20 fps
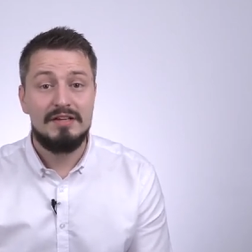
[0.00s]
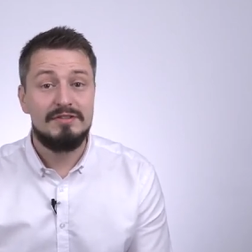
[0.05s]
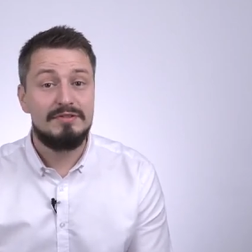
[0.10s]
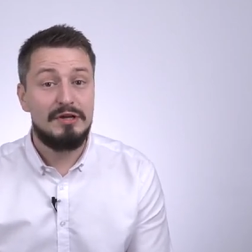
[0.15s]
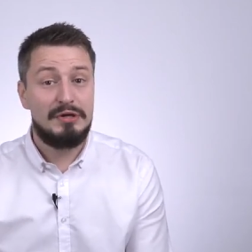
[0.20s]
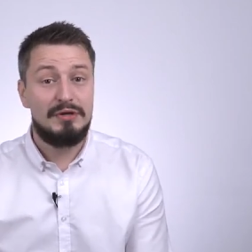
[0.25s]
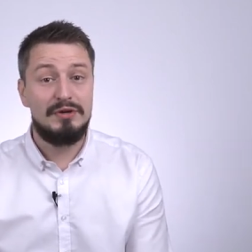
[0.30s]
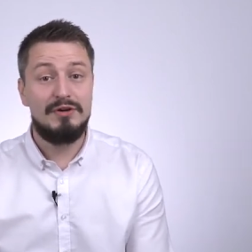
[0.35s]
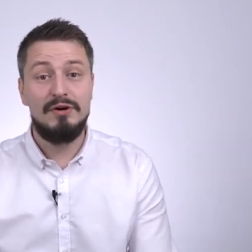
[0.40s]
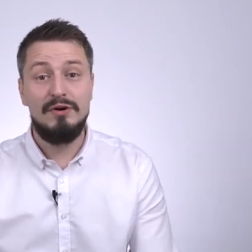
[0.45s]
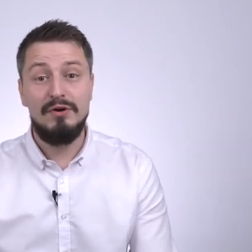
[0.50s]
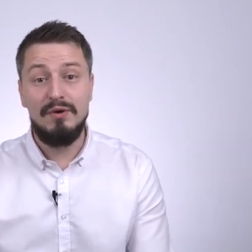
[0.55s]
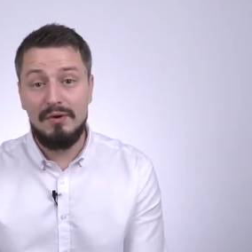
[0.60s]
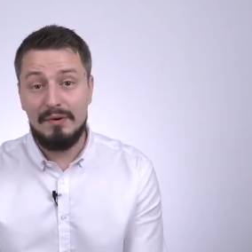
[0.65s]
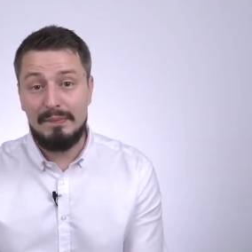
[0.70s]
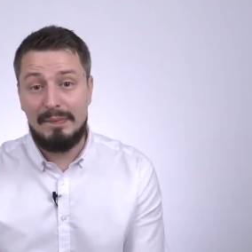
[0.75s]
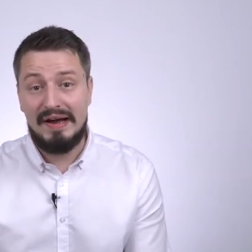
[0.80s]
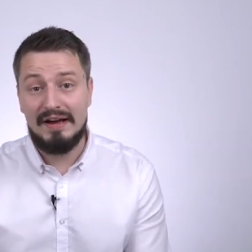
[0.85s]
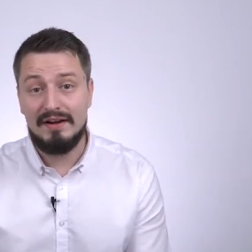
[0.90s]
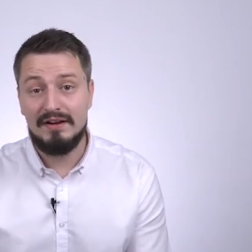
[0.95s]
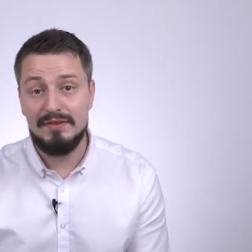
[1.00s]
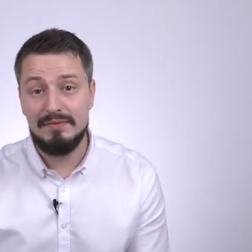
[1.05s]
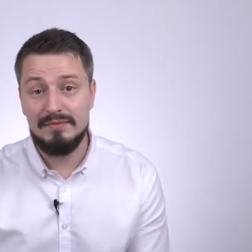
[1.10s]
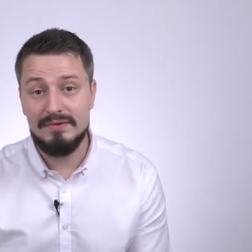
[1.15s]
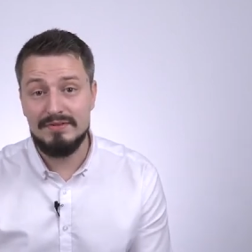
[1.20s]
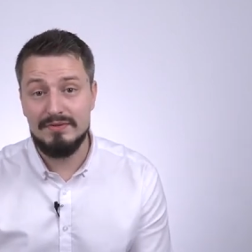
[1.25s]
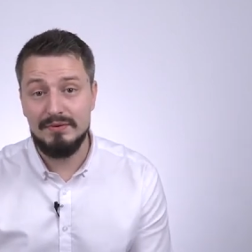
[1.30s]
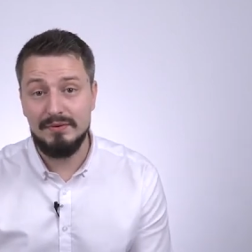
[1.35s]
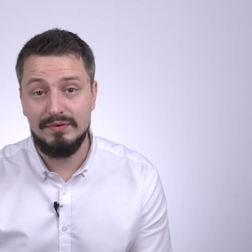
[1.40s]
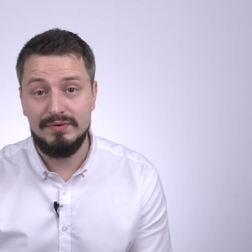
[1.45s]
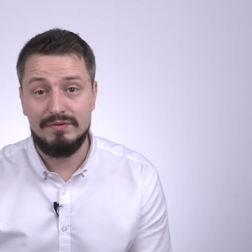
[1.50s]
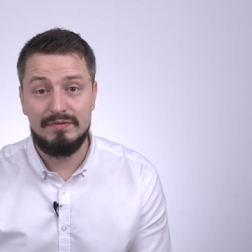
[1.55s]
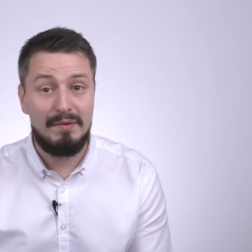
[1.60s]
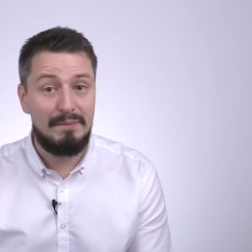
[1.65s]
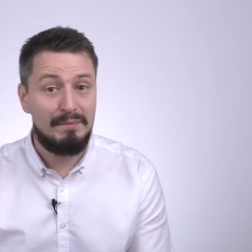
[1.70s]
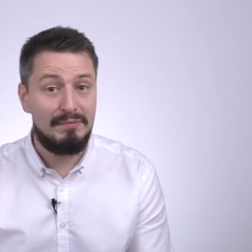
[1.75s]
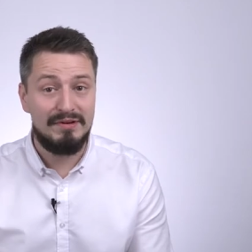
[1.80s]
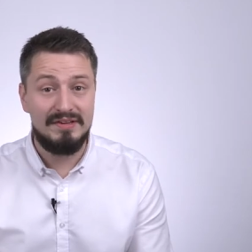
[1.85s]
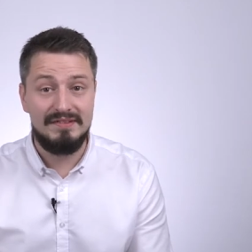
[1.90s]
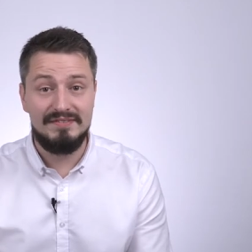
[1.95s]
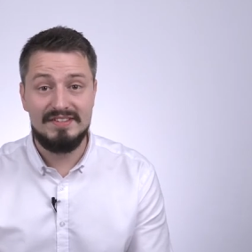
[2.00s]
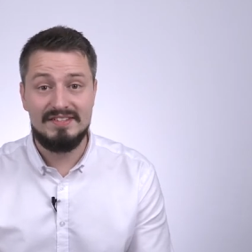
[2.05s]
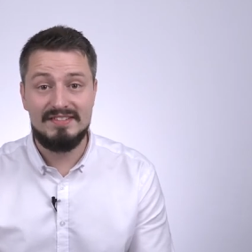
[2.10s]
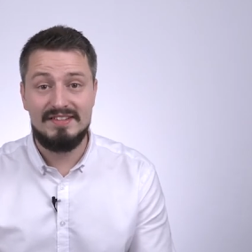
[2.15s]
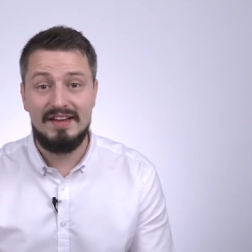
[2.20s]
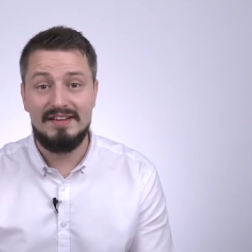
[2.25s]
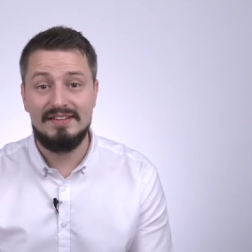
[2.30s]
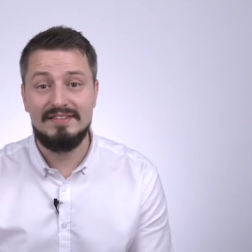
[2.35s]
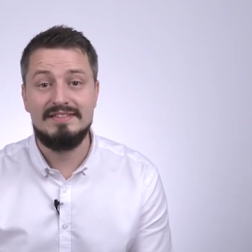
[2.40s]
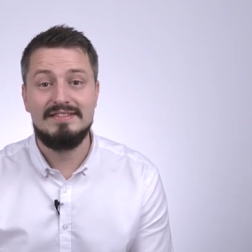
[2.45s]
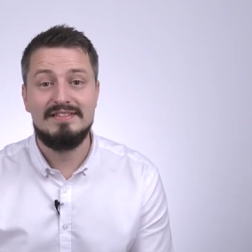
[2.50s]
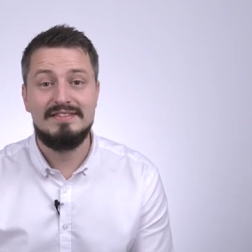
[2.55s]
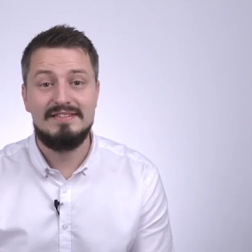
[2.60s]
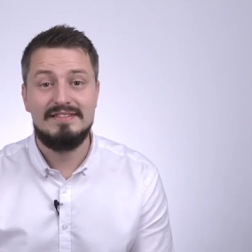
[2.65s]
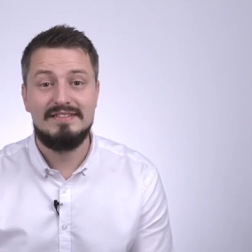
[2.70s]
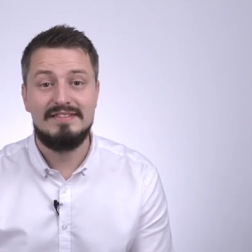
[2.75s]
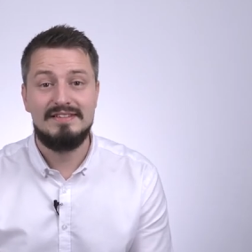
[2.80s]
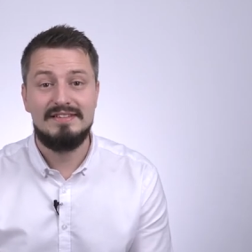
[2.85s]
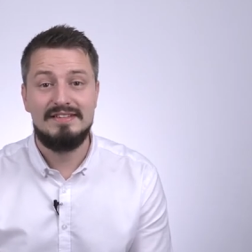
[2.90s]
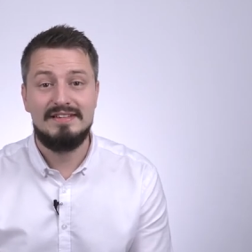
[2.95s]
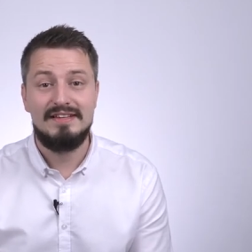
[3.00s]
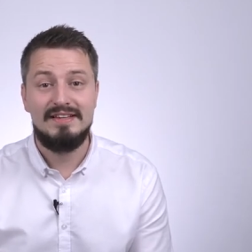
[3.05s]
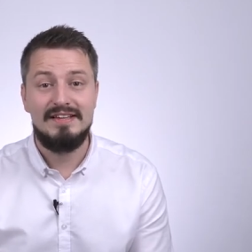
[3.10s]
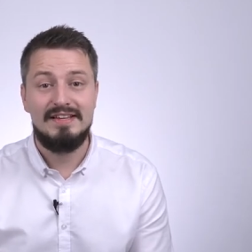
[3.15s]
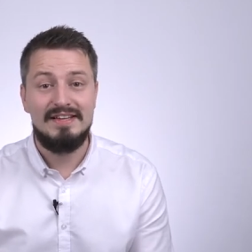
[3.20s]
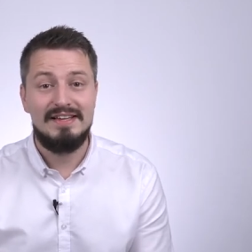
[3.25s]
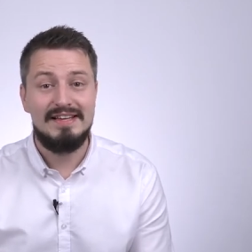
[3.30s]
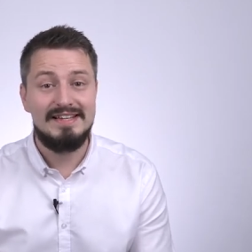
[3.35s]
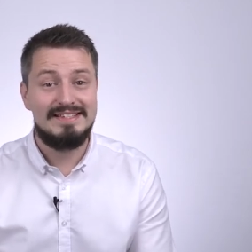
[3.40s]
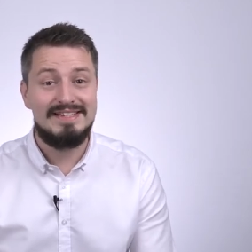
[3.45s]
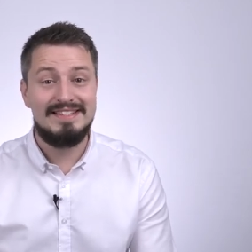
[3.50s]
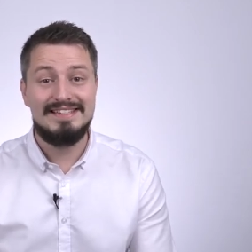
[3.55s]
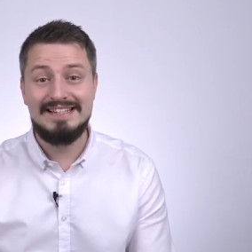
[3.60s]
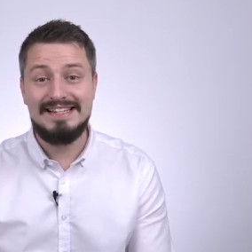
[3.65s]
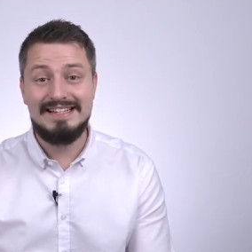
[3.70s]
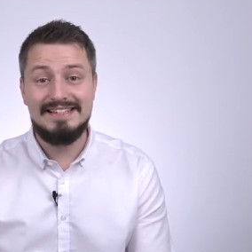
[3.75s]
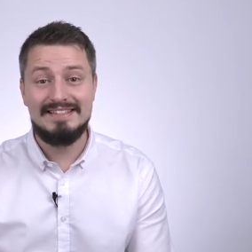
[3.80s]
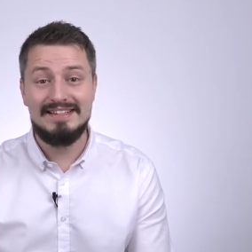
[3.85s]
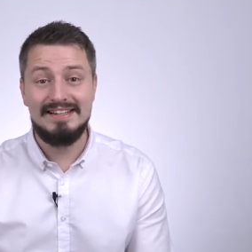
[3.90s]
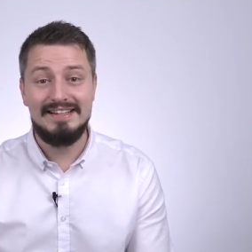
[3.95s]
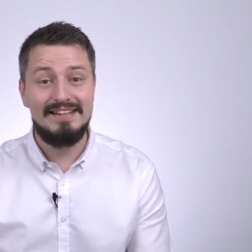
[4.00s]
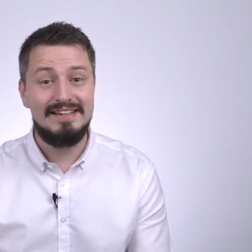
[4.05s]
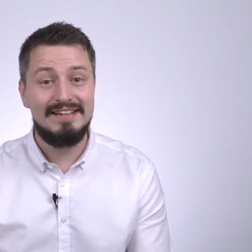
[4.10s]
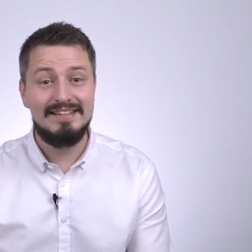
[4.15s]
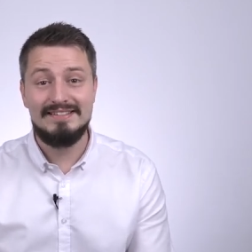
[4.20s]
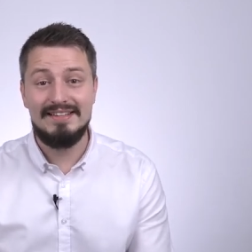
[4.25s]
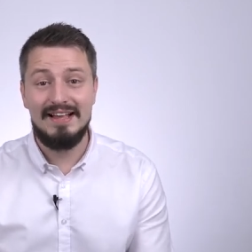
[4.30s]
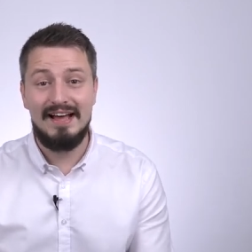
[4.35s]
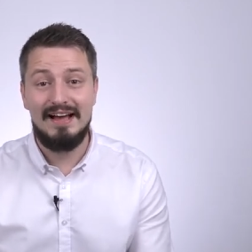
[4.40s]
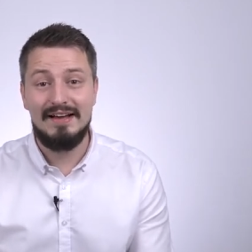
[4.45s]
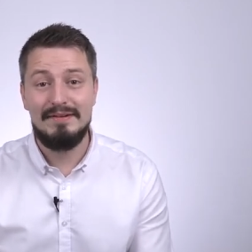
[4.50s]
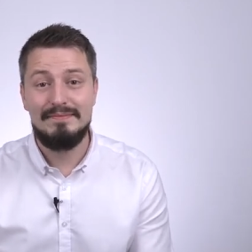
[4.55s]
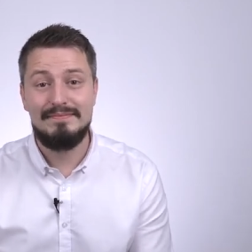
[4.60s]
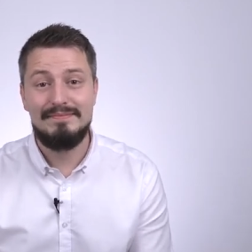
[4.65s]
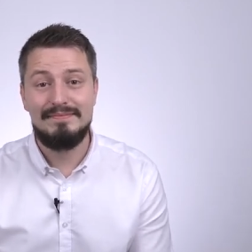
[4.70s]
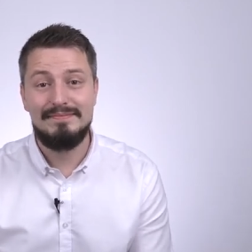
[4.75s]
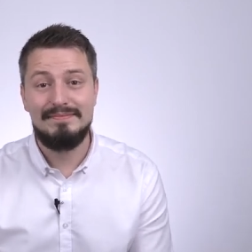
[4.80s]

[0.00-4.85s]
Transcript: so you can look back at the results from previous days. It's as easy as that.